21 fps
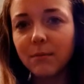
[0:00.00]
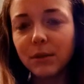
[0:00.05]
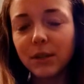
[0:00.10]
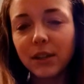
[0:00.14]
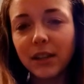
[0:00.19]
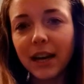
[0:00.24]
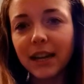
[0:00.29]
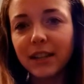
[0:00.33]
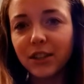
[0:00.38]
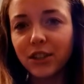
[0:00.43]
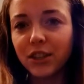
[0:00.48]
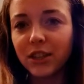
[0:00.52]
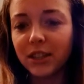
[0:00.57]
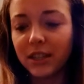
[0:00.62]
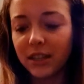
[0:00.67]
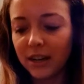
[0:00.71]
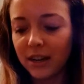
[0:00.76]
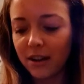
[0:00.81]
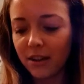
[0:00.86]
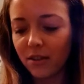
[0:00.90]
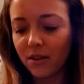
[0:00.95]
So that's
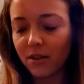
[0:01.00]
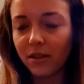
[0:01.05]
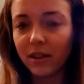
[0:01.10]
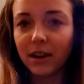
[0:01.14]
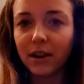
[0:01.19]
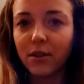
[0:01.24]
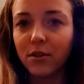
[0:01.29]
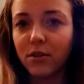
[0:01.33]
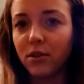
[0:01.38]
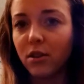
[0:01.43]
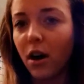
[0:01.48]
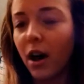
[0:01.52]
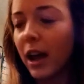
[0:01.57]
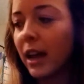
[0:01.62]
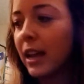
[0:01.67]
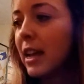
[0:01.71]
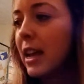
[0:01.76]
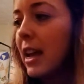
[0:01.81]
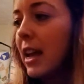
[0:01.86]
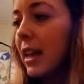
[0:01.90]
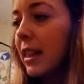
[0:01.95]
just another little
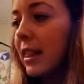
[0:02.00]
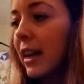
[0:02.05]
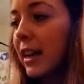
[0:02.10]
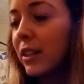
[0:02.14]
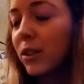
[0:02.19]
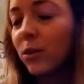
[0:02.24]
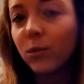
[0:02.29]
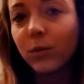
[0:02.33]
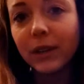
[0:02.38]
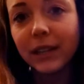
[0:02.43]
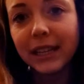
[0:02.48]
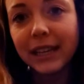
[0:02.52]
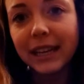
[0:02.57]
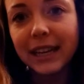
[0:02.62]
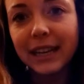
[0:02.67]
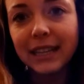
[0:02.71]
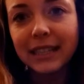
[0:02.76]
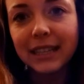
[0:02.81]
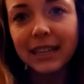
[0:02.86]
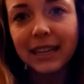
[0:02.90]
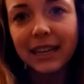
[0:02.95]
thought that's really
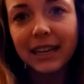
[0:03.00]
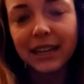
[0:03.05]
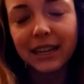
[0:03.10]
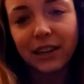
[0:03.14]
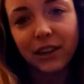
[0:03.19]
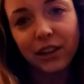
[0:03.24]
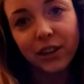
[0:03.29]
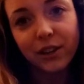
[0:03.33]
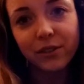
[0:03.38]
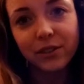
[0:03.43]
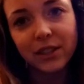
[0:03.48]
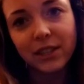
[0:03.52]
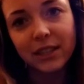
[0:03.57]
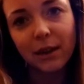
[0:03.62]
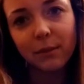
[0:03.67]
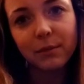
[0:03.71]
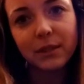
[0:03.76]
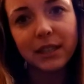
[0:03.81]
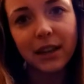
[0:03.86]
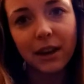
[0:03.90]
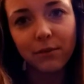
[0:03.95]
easy and uses
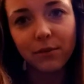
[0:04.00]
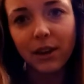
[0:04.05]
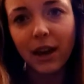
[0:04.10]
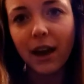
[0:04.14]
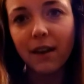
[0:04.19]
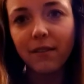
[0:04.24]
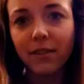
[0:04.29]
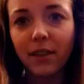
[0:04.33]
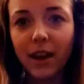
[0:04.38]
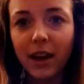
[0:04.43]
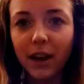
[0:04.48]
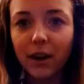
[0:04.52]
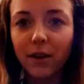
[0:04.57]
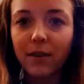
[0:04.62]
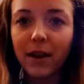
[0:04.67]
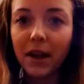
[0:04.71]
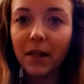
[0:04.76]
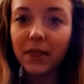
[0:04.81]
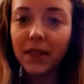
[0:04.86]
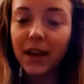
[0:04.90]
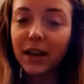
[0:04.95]
up stuff you have lying
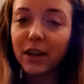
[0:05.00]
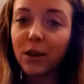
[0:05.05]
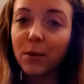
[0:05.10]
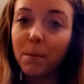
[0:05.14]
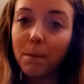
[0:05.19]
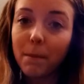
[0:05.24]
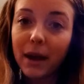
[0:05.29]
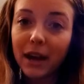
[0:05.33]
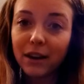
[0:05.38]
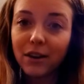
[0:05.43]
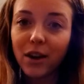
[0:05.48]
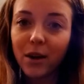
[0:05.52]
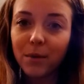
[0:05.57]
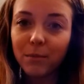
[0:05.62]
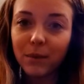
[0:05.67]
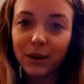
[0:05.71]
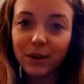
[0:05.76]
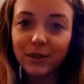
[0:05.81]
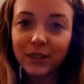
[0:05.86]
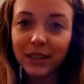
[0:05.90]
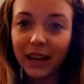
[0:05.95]
around that you might
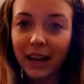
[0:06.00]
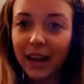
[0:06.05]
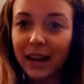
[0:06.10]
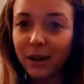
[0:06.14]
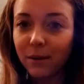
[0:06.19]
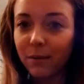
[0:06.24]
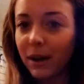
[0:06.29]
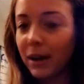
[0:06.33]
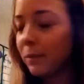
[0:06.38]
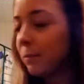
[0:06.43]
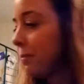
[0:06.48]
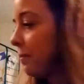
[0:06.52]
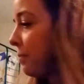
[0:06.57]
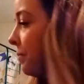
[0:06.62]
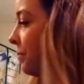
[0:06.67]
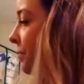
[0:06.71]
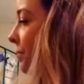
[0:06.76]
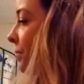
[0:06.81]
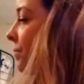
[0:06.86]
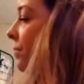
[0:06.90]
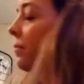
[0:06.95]
not be using anyway.
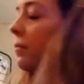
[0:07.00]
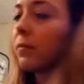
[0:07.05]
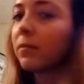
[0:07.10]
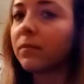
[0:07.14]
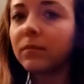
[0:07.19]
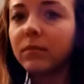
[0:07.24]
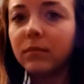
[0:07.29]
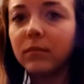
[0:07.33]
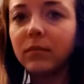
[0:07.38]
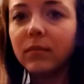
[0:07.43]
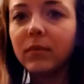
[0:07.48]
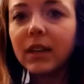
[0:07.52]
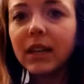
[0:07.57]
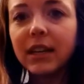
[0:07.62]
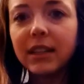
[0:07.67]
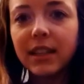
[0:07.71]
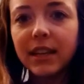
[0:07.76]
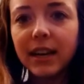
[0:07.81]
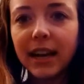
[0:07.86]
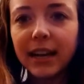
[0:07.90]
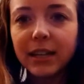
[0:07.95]

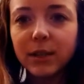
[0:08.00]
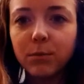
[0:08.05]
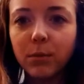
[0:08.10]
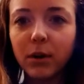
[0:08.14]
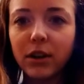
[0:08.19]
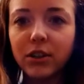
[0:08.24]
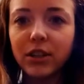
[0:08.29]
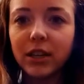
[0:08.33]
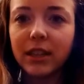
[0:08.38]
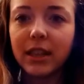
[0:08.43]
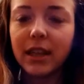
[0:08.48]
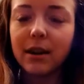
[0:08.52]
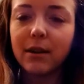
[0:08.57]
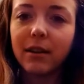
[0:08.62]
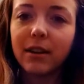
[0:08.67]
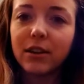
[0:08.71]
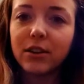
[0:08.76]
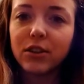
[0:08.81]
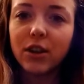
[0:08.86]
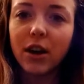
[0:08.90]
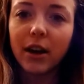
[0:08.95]
The next project that
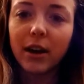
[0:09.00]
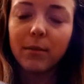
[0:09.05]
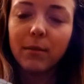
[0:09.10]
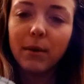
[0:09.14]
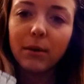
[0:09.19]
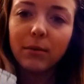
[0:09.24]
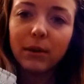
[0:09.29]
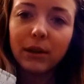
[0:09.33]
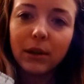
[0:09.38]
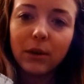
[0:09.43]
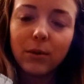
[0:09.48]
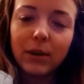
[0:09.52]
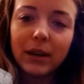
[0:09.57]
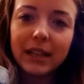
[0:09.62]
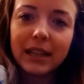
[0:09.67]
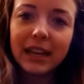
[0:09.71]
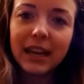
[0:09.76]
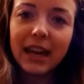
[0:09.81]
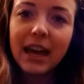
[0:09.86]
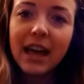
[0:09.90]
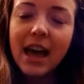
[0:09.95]
I'm going to talk about really
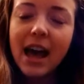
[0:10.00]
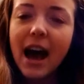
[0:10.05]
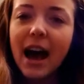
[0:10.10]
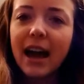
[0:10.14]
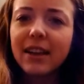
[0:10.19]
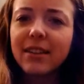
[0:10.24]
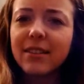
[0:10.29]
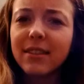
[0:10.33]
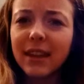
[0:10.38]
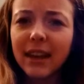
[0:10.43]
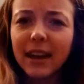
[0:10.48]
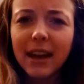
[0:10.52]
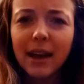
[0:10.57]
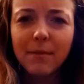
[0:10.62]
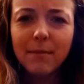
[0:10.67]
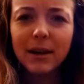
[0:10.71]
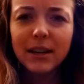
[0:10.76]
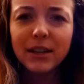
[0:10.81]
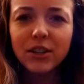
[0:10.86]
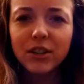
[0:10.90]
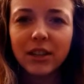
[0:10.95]
quickly, I think
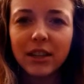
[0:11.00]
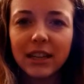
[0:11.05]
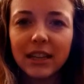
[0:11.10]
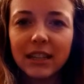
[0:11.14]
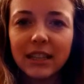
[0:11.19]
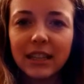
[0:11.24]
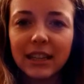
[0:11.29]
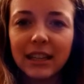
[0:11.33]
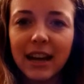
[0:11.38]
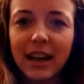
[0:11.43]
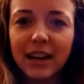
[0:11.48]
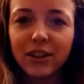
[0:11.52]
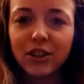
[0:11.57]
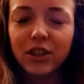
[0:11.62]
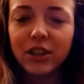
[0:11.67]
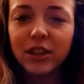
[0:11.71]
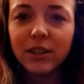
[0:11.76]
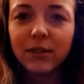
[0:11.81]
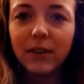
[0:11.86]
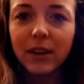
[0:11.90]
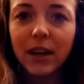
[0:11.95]
I mentioned this in
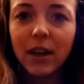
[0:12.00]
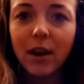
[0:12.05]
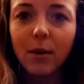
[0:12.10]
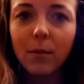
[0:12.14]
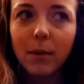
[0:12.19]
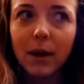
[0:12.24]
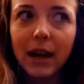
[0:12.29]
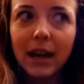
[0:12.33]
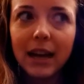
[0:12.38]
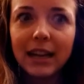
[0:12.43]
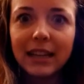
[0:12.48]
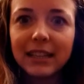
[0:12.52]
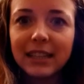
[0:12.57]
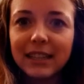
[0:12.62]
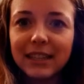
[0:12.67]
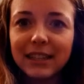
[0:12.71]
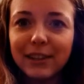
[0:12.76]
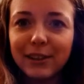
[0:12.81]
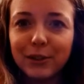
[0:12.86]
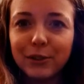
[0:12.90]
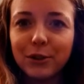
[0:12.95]
last year's video, but it's
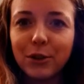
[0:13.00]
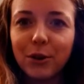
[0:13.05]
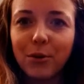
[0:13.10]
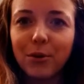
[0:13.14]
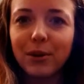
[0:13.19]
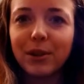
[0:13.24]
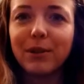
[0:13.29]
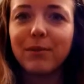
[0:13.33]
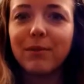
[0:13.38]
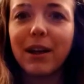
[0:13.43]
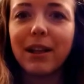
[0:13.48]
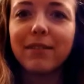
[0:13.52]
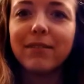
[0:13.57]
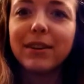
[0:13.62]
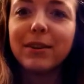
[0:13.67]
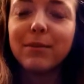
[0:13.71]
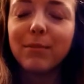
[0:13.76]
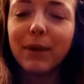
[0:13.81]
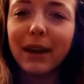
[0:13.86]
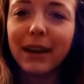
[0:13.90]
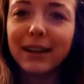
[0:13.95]
still totally
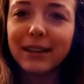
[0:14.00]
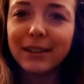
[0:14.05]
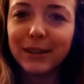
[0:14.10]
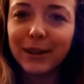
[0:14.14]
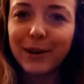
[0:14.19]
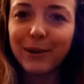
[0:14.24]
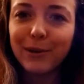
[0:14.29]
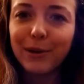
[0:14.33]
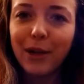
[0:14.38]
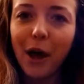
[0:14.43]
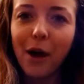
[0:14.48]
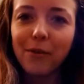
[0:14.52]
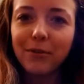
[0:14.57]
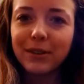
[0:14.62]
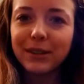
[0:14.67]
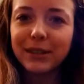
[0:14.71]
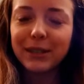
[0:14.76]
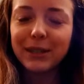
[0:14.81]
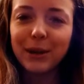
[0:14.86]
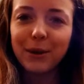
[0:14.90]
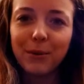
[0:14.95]
relevant because Olaf
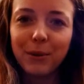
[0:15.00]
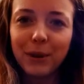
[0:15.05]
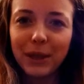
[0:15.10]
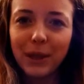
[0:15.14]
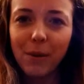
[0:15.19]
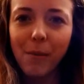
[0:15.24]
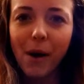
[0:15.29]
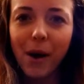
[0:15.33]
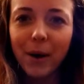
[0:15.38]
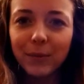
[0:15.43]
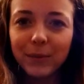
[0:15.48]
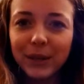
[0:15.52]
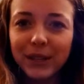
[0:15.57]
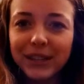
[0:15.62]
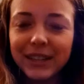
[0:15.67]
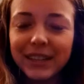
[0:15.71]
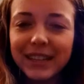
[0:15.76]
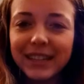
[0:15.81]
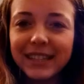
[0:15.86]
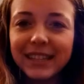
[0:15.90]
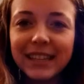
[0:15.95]
is still really
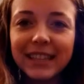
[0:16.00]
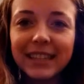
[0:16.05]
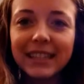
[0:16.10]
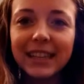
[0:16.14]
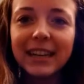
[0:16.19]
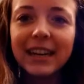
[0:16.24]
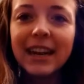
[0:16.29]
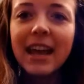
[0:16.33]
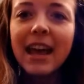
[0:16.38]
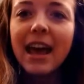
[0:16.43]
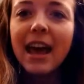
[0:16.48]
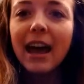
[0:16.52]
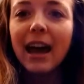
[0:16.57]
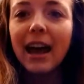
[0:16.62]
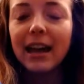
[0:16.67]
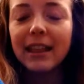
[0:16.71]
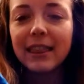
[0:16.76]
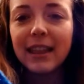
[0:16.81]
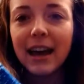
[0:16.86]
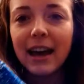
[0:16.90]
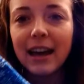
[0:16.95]
popular this season,
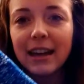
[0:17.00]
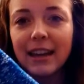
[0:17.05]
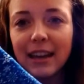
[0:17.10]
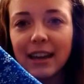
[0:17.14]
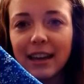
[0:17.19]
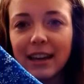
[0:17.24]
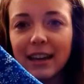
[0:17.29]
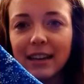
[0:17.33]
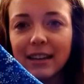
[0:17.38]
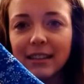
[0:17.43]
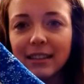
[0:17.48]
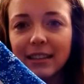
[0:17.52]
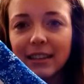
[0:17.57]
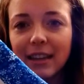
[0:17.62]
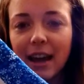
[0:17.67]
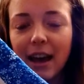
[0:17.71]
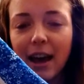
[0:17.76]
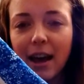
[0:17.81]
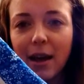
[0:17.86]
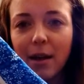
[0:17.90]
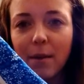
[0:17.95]
and that is
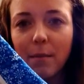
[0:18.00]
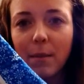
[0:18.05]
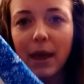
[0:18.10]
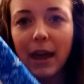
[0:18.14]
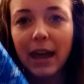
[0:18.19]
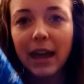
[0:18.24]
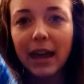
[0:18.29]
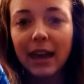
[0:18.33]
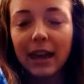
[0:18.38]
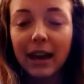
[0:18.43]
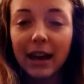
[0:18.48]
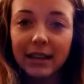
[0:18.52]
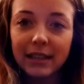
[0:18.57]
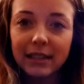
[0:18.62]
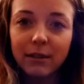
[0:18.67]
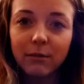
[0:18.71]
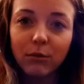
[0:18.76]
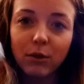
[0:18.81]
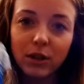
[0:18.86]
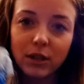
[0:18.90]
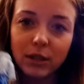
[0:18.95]
a
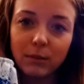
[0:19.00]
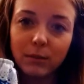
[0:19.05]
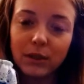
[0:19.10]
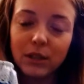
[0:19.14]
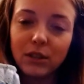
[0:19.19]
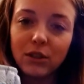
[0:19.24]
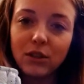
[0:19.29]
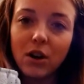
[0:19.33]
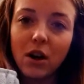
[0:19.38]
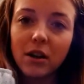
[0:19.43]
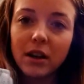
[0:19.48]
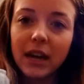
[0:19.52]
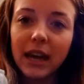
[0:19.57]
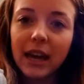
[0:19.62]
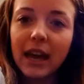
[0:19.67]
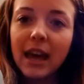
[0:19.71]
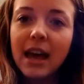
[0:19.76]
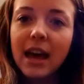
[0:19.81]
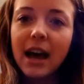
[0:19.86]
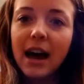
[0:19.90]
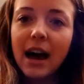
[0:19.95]
custom Christmas
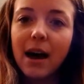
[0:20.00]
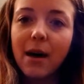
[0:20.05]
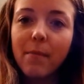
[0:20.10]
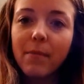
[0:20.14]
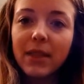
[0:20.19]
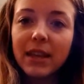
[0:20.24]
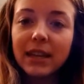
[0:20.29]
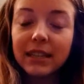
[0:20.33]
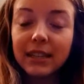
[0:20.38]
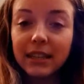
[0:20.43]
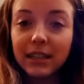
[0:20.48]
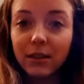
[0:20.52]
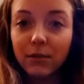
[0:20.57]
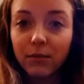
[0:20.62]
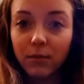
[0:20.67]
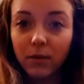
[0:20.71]
stocking. This is a